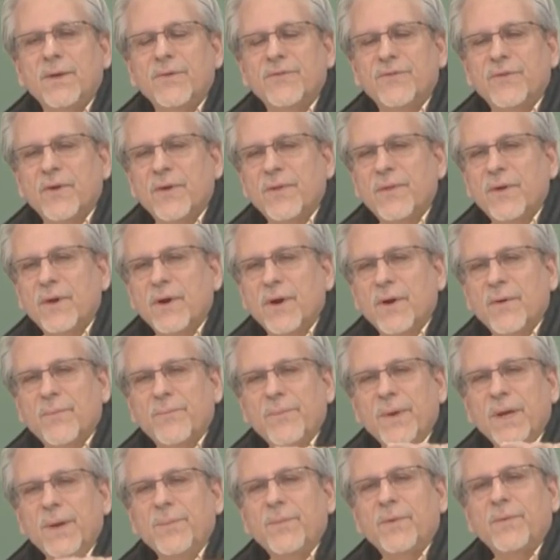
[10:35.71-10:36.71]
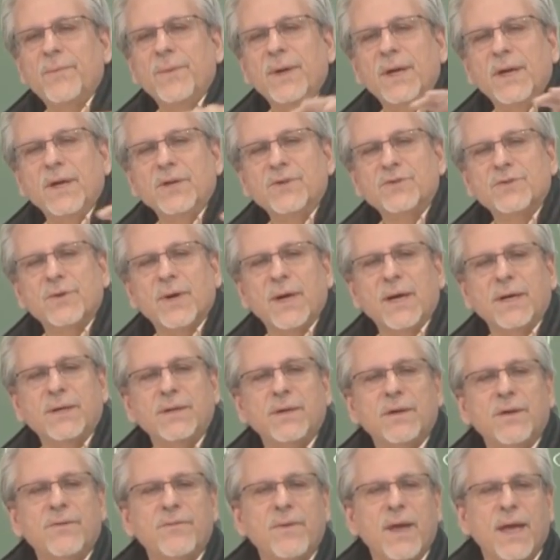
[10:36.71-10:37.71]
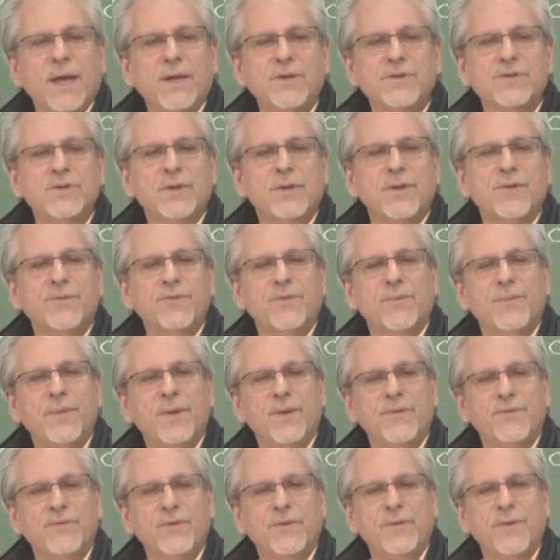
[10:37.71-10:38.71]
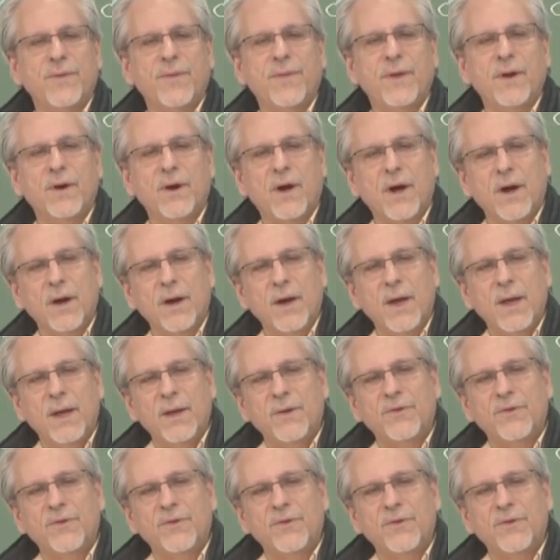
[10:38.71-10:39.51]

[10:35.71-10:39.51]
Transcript: So there are people being trained in evangelism, so that there are